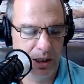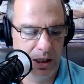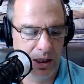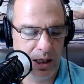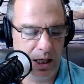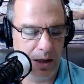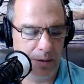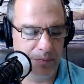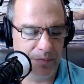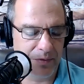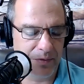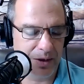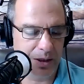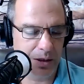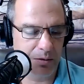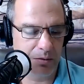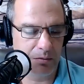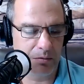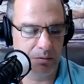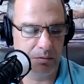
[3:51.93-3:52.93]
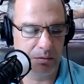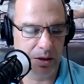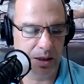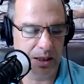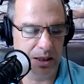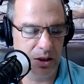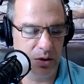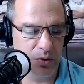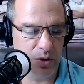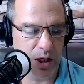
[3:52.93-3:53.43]

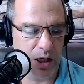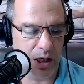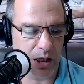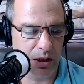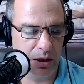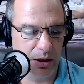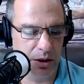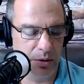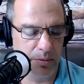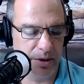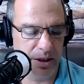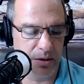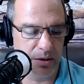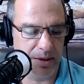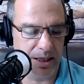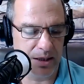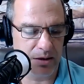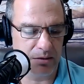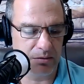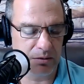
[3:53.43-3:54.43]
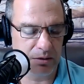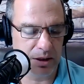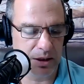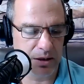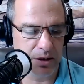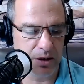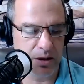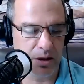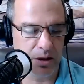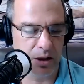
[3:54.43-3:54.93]
can you talk a little bit about
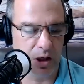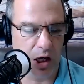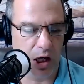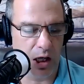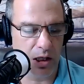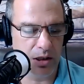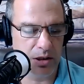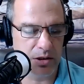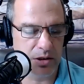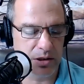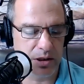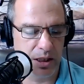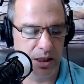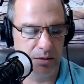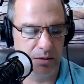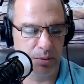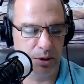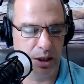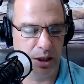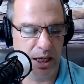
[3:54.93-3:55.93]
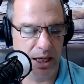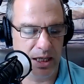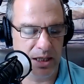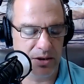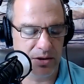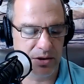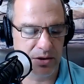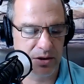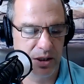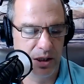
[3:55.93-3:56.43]
the laws in
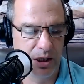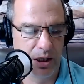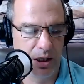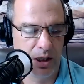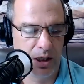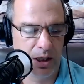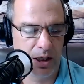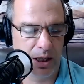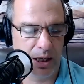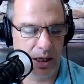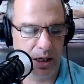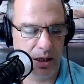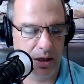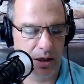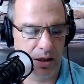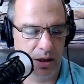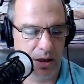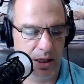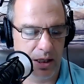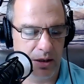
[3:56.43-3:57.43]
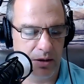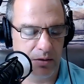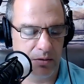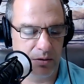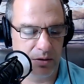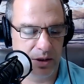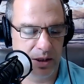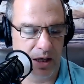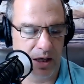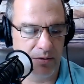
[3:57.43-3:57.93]
place that
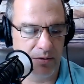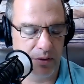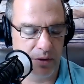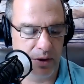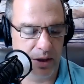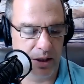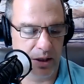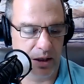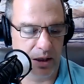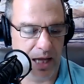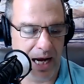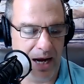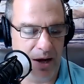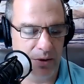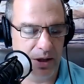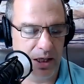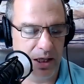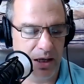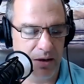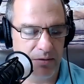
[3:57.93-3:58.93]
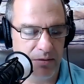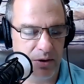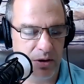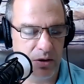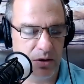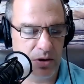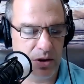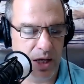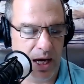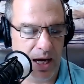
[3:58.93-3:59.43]
allow the
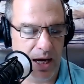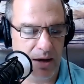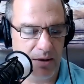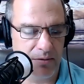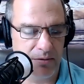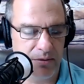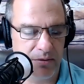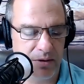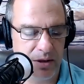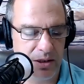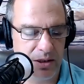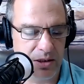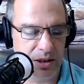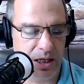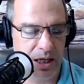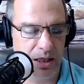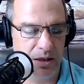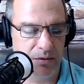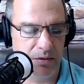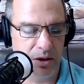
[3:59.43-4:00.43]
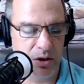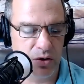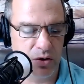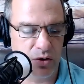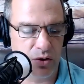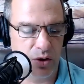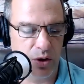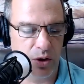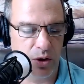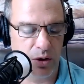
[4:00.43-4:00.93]
governor to have this kind of
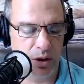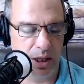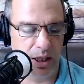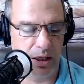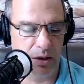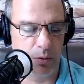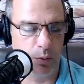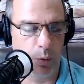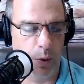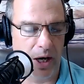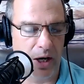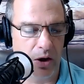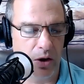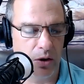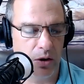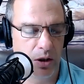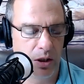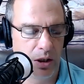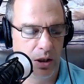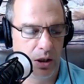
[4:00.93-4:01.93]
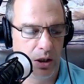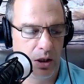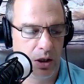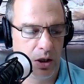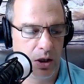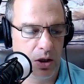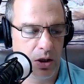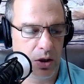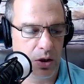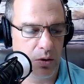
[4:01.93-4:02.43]
control, and where
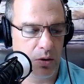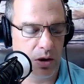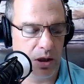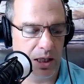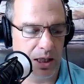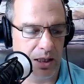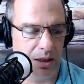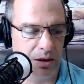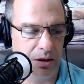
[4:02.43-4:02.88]
you think